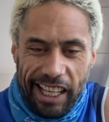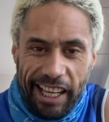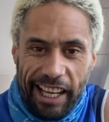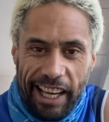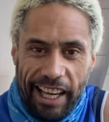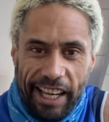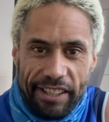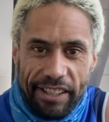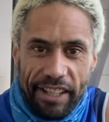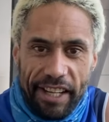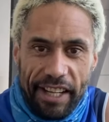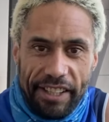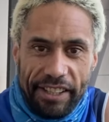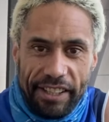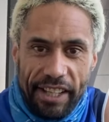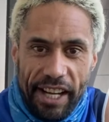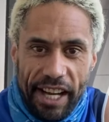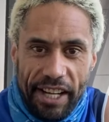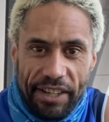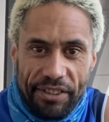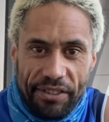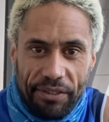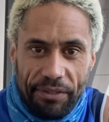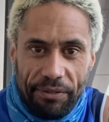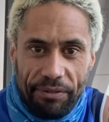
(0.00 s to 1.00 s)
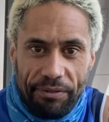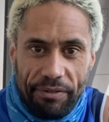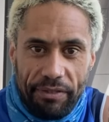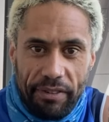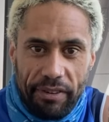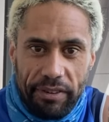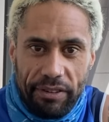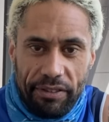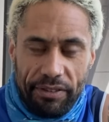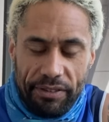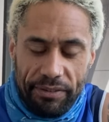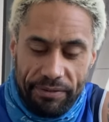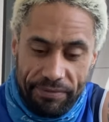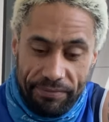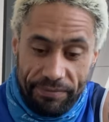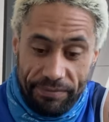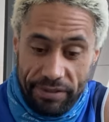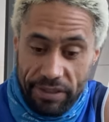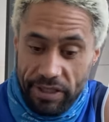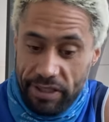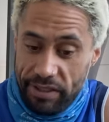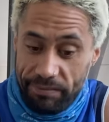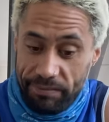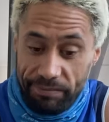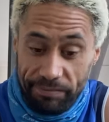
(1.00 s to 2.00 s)
and
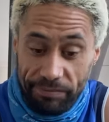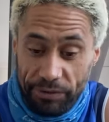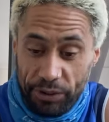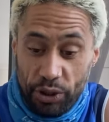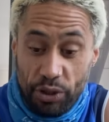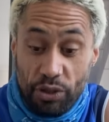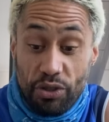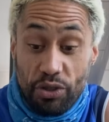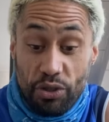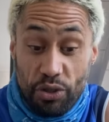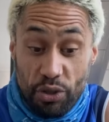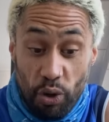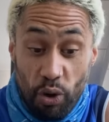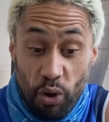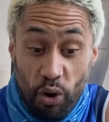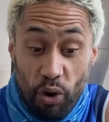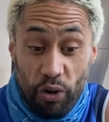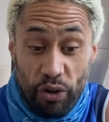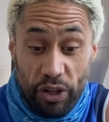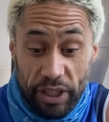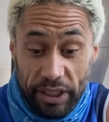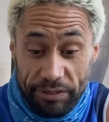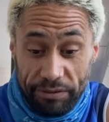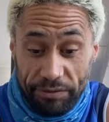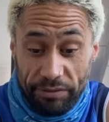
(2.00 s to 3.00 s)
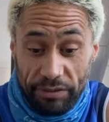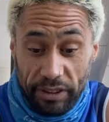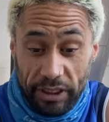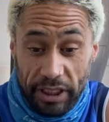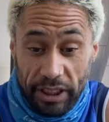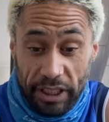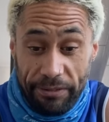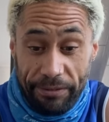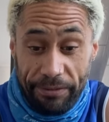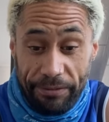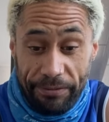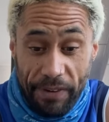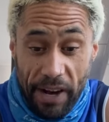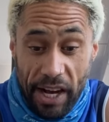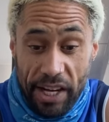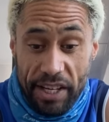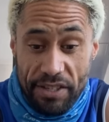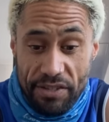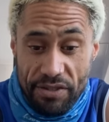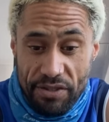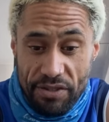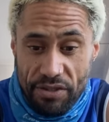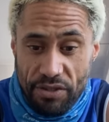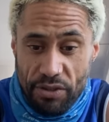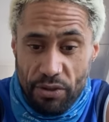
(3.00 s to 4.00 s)
soaring, like
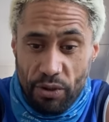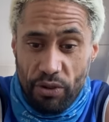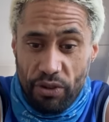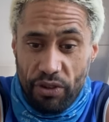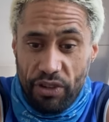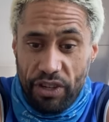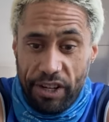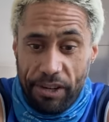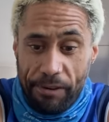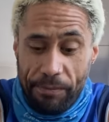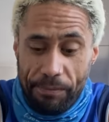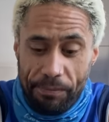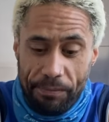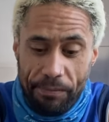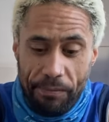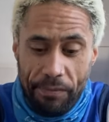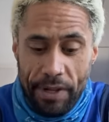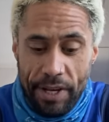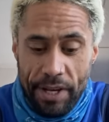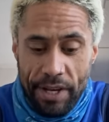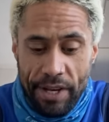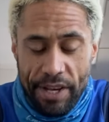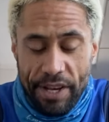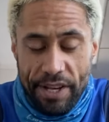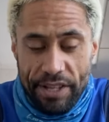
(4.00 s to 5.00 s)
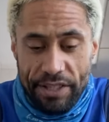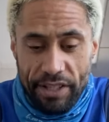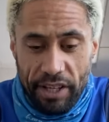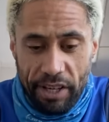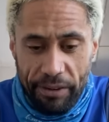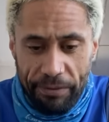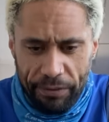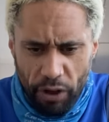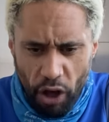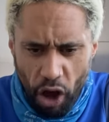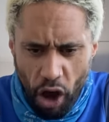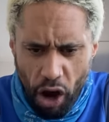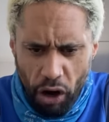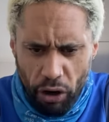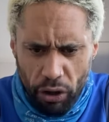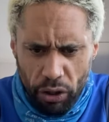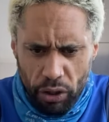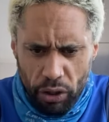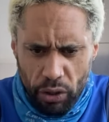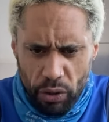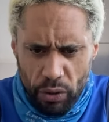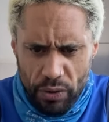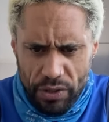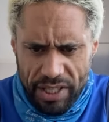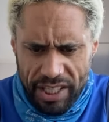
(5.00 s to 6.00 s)
fucking soaring. So for the
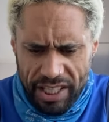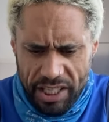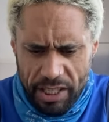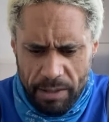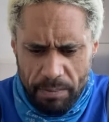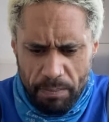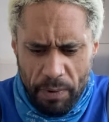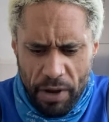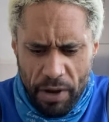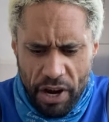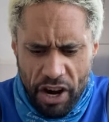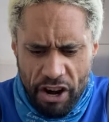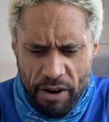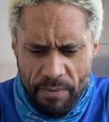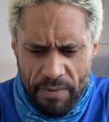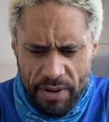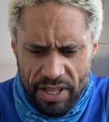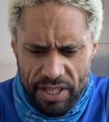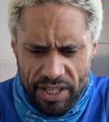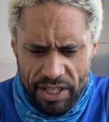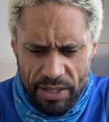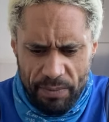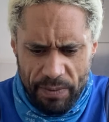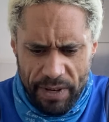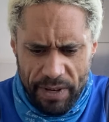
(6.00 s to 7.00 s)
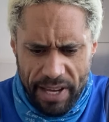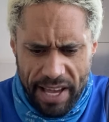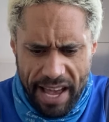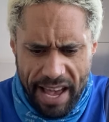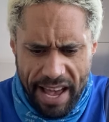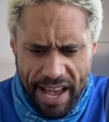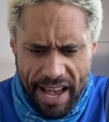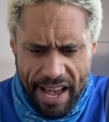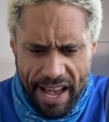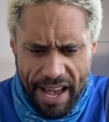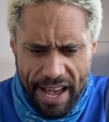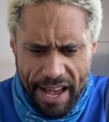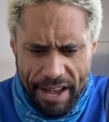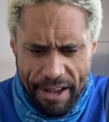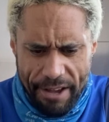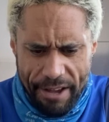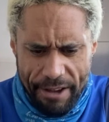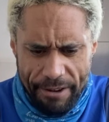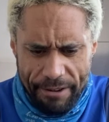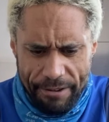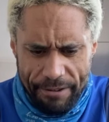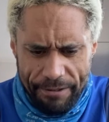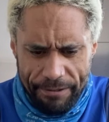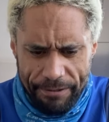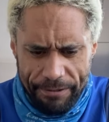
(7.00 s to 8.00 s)
oracles, experiments, we
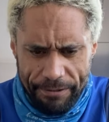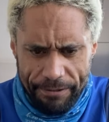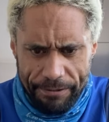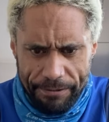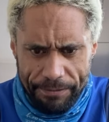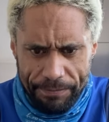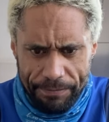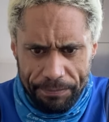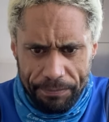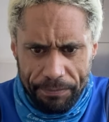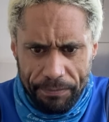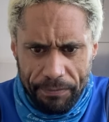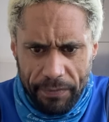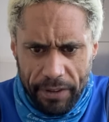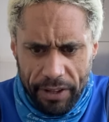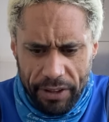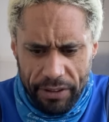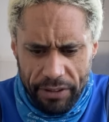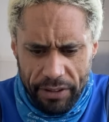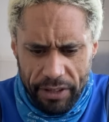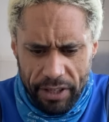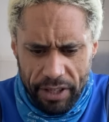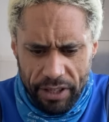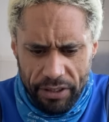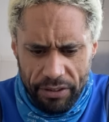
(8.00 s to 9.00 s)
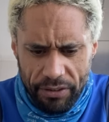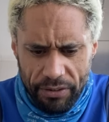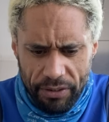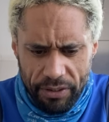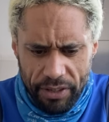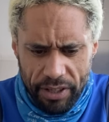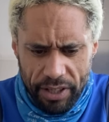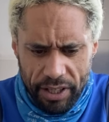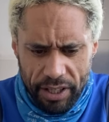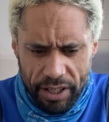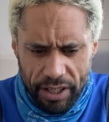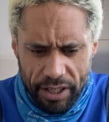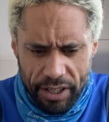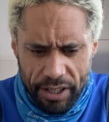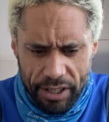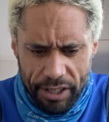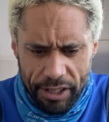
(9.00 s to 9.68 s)
have 33.